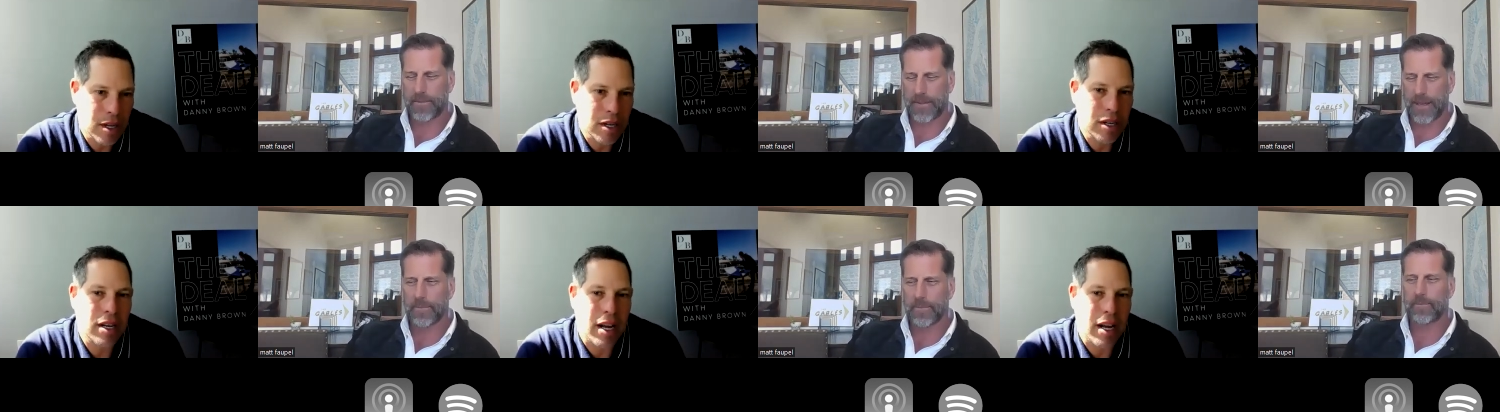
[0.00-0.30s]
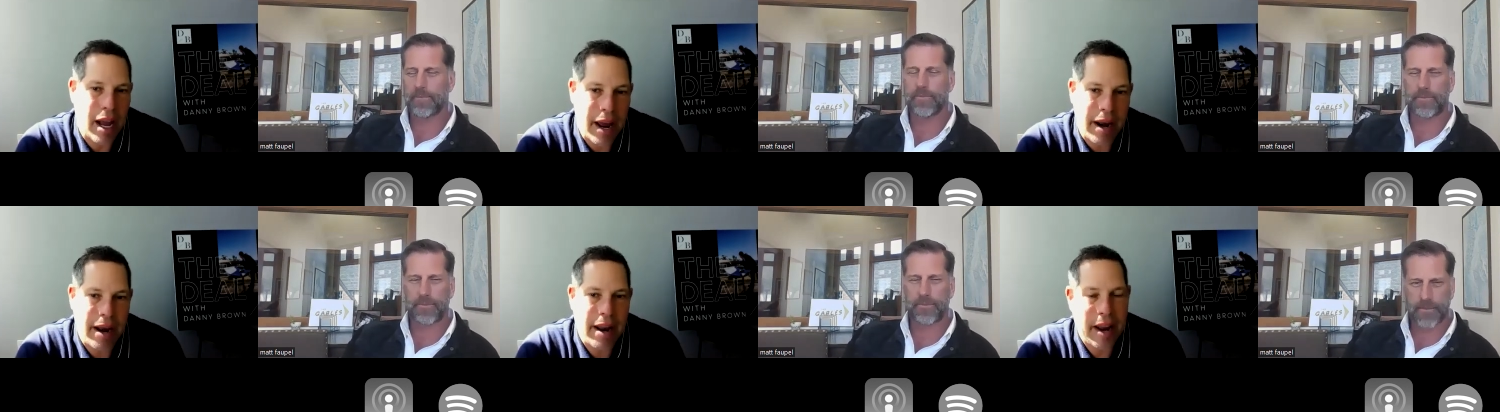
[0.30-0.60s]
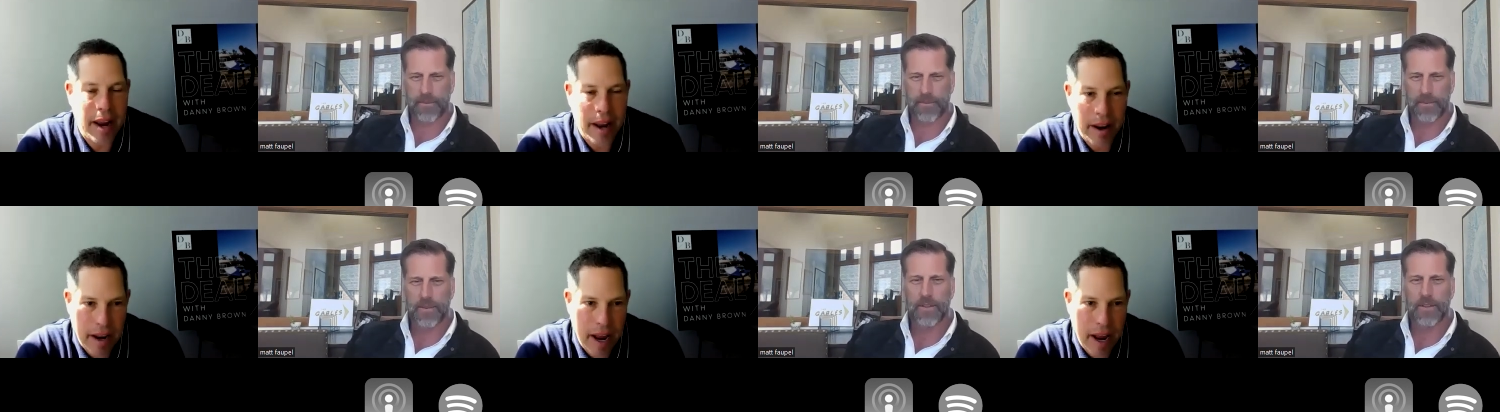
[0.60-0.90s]
Speaker 1: Yep. And
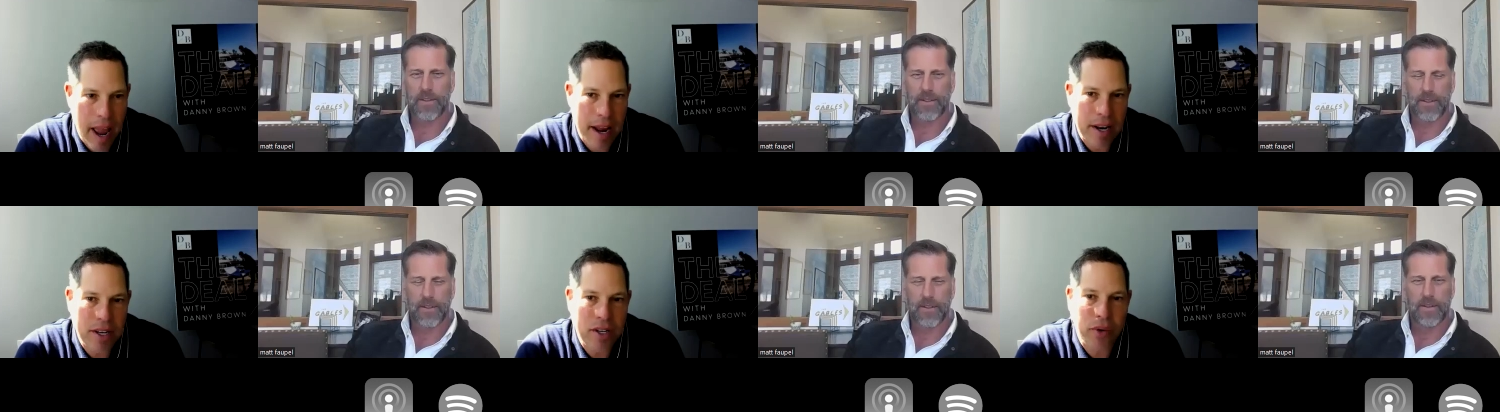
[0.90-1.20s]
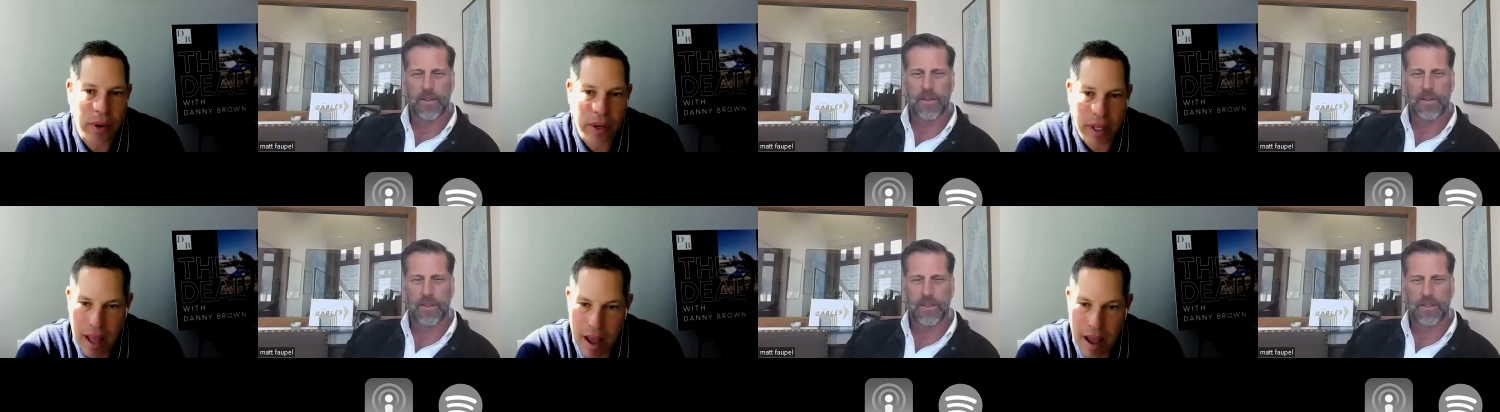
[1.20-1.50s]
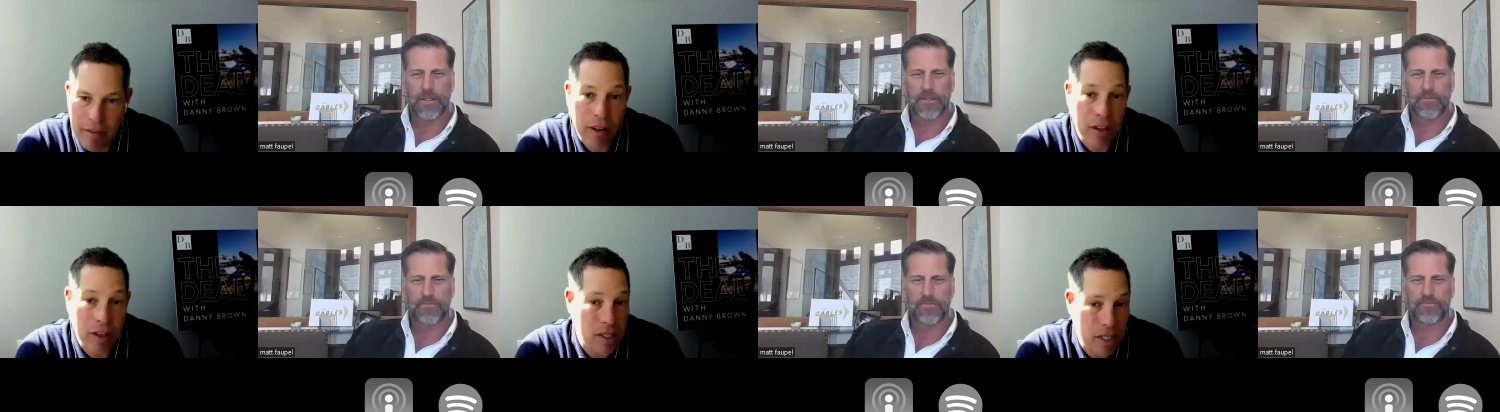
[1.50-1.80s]
the entry
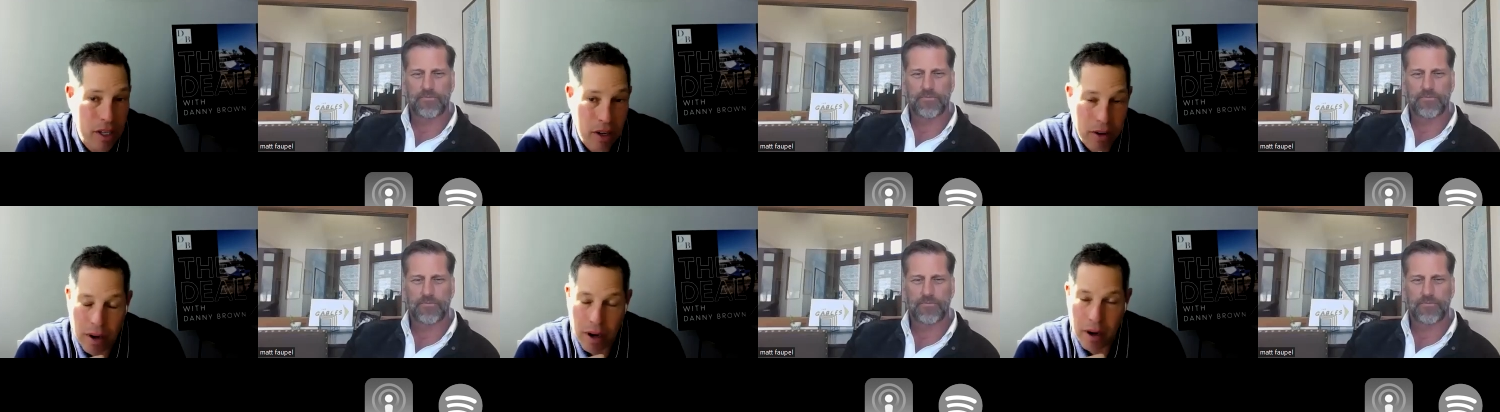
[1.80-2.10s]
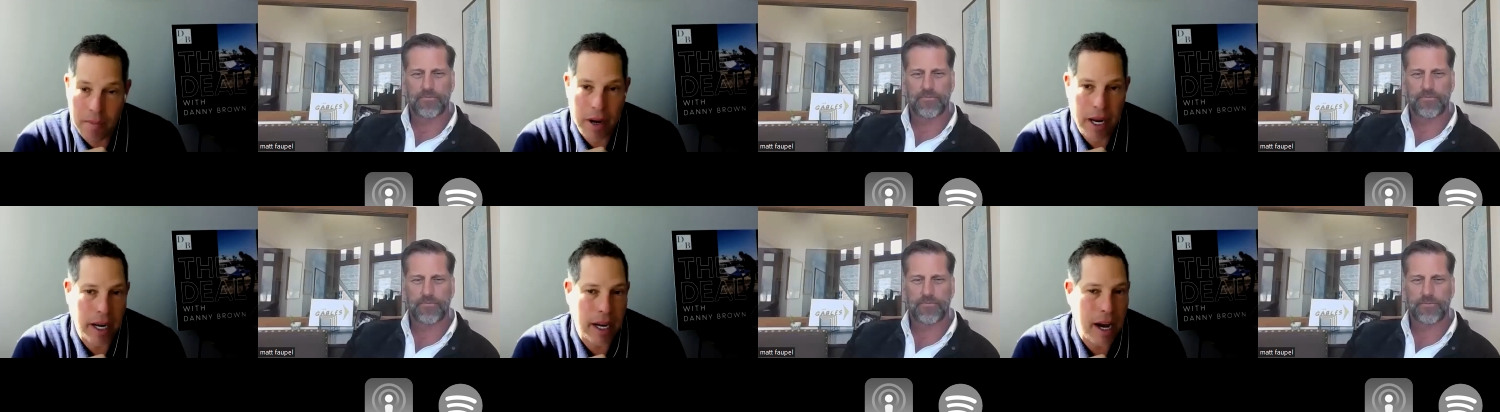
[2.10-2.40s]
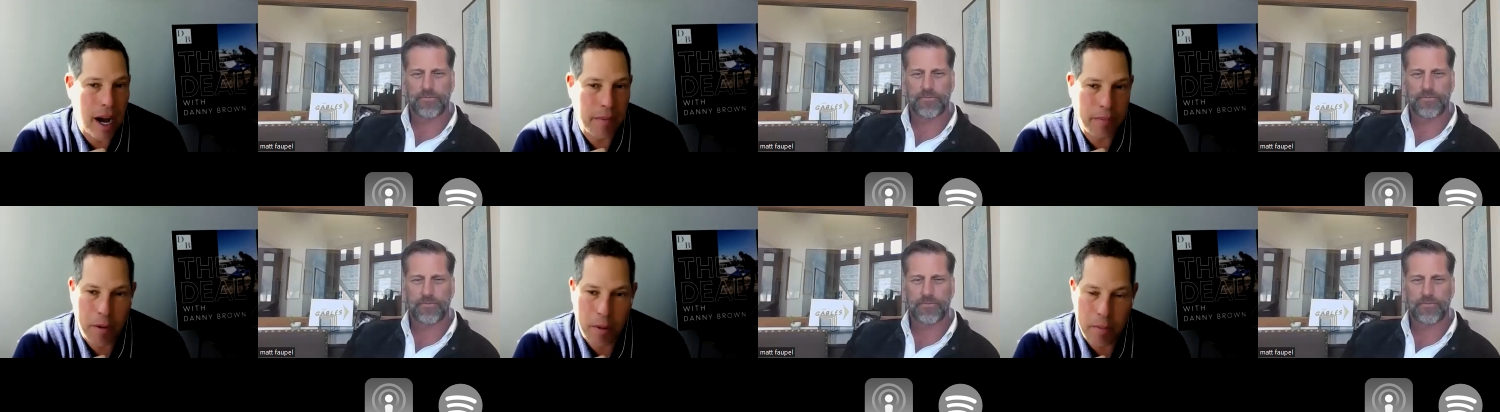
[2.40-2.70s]
level is still going to be a
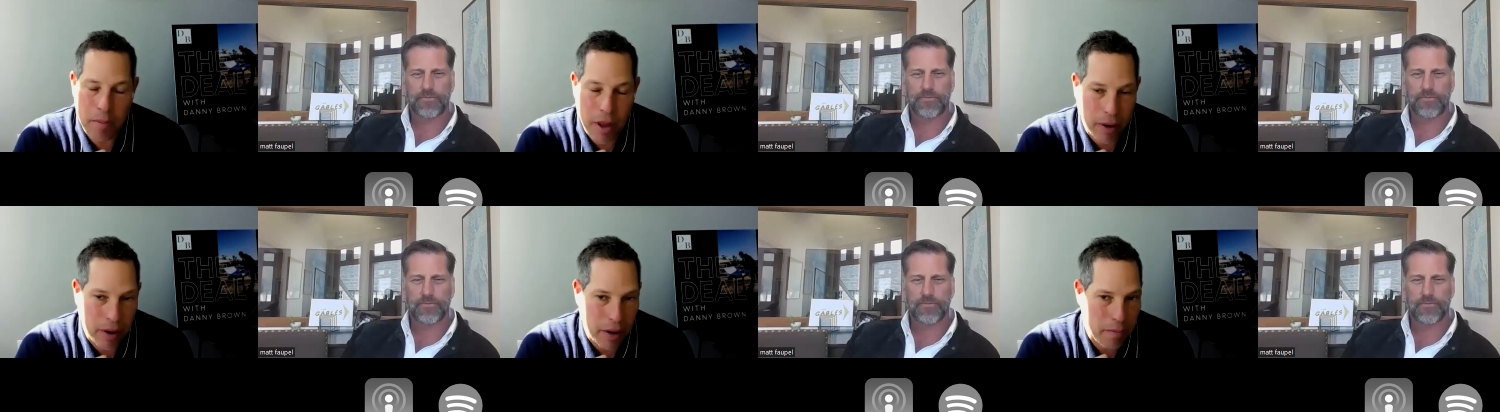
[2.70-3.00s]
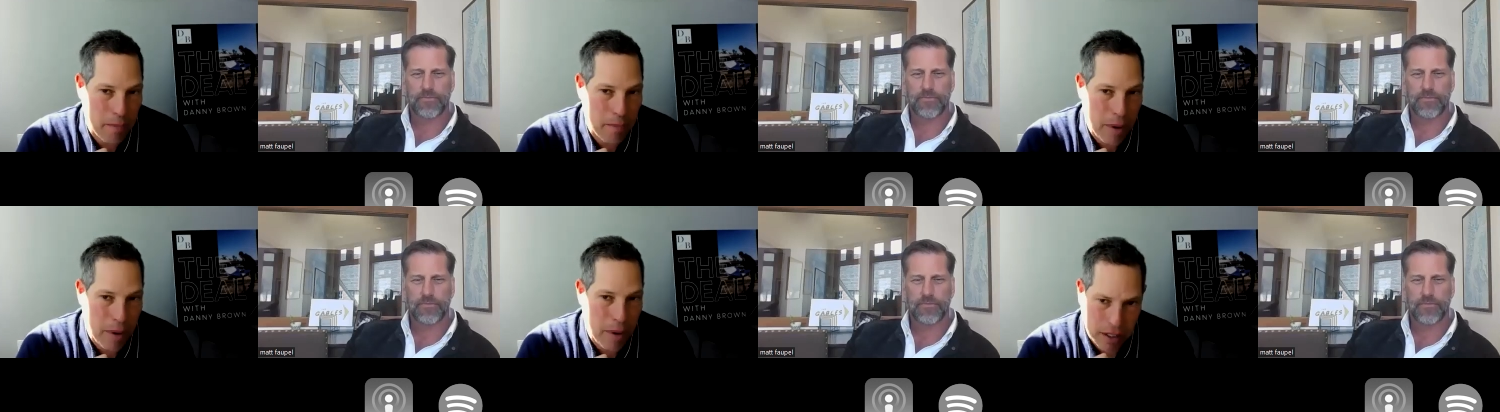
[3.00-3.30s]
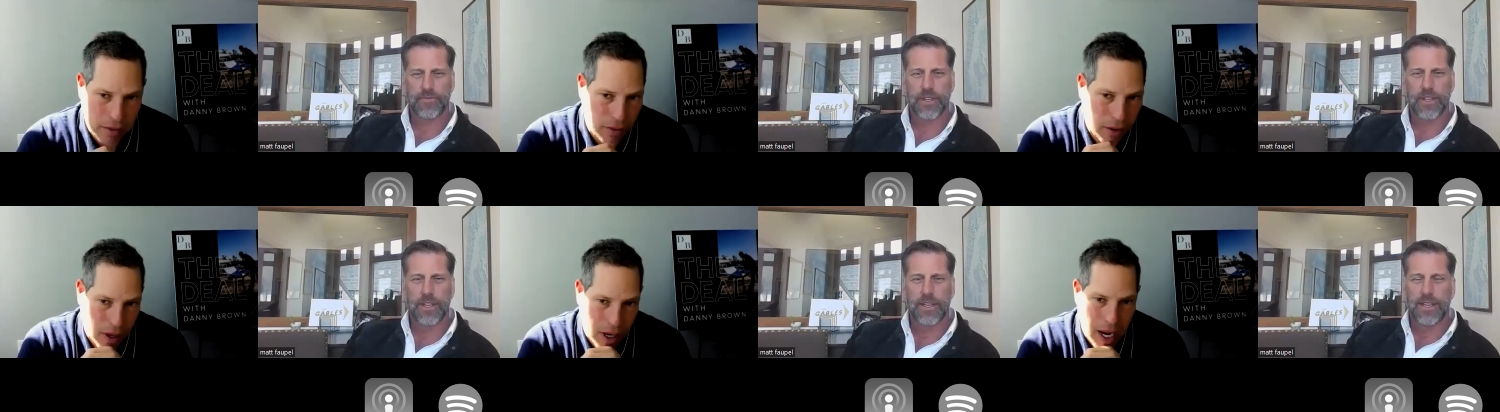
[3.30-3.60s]
couple million
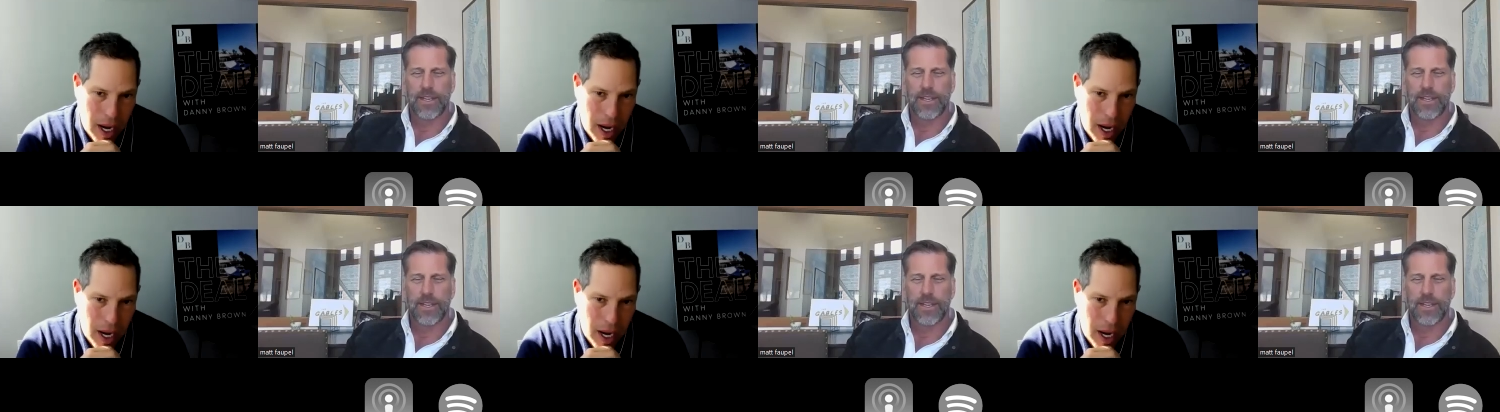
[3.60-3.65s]
bucks for a